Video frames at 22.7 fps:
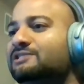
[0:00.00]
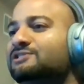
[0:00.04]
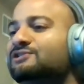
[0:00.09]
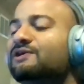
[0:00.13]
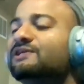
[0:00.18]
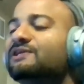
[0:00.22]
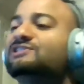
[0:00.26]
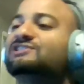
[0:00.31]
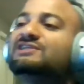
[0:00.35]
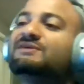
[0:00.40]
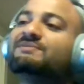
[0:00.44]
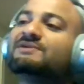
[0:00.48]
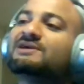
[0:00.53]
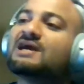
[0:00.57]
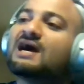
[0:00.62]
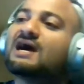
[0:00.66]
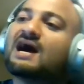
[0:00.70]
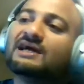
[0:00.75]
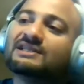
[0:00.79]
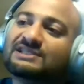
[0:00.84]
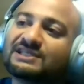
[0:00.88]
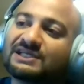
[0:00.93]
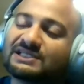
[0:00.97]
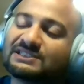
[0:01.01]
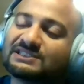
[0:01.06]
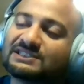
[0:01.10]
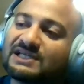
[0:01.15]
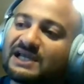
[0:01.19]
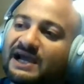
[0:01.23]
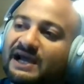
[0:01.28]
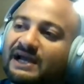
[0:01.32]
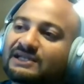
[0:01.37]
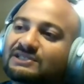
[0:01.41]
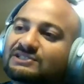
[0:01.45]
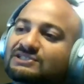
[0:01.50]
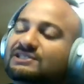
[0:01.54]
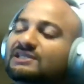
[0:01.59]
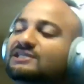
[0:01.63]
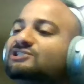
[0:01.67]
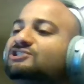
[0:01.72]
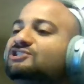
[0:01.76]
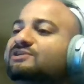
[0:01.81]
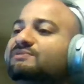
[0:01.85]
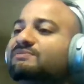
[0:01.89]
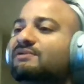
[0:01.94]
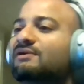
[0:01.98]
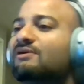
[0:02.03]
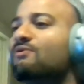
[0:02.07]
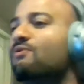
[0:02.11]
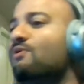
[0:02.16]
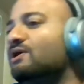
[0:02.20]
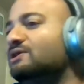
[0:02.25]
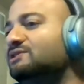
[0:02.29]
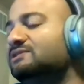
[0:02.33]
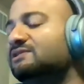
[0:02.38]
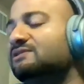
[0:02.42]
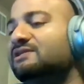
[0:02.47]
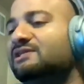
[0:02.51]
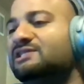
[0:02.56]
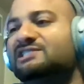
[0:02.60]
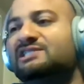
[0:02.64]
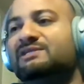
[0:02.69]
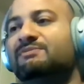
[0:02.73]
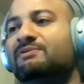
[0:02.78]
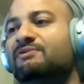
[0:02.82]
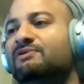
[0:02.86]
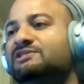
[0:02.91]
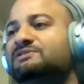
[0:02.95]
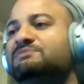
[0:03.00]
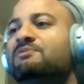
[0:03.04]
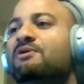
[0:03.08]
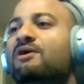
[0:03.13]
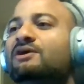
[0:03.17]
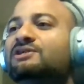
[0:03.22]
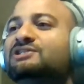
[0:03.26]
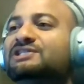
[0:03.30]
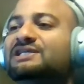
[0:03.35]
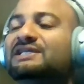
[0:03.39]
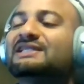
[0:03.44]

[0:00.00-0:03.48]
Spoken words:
So HTTP context has the HTTP request and the HTTP response,